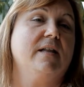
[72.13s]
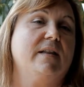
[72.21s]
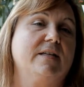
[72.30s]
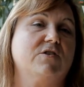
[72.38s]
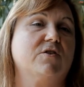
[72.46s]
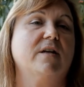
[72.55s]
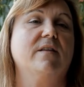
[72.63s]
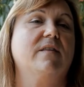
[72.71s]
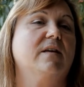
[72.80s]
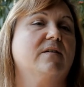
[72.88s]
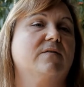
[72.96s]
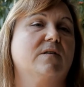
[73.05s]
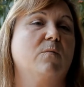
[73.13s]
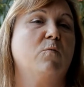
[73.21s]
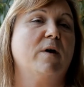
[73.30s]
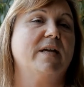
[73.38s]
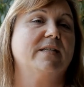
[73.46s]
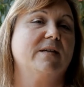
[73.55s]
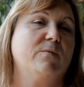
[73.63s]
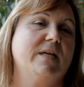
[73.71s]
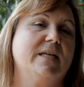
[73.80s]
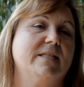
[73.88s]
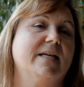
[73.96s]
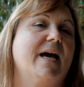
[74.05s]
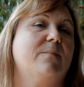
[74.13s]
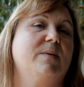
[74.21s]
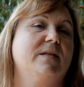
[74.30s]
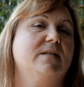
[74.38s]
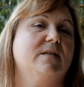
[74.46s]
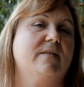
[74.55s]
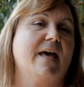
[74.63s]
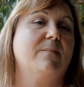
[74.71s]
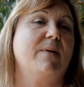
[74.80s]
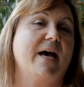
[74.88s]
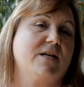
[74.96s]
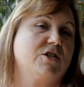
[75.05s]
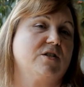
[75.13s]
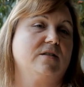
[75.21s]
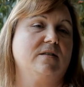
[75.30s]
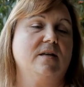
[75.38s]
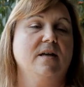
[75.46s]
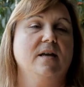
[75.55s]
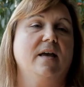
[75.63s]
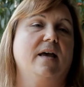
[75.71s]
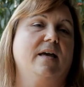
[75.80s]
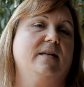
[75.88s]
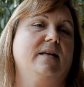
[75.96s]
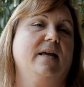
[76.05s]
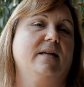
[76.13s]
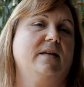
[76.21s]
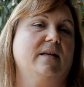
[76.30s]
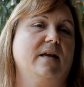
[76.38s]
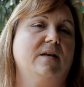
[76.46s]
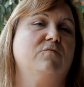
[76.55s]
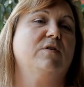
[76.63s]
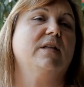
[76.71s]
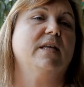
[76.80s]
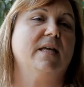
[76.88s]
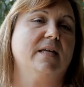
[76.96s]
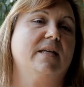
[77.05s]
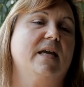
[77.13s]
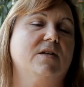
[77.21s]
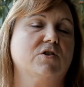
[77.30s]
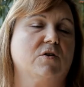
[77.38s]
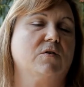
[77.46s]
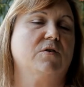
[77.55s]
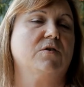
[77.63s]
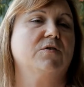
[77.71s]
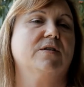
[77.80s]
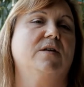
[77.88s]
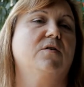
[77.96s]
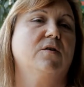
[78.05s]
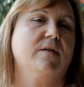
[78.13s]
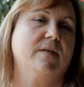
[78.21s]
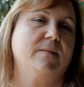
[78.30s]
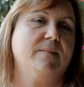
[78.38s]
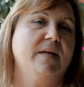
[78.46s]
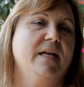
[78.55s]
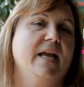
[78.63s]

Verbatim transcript: let's try to think of some ways that we can tap into that passion and, and, and really engage our learners and hook them.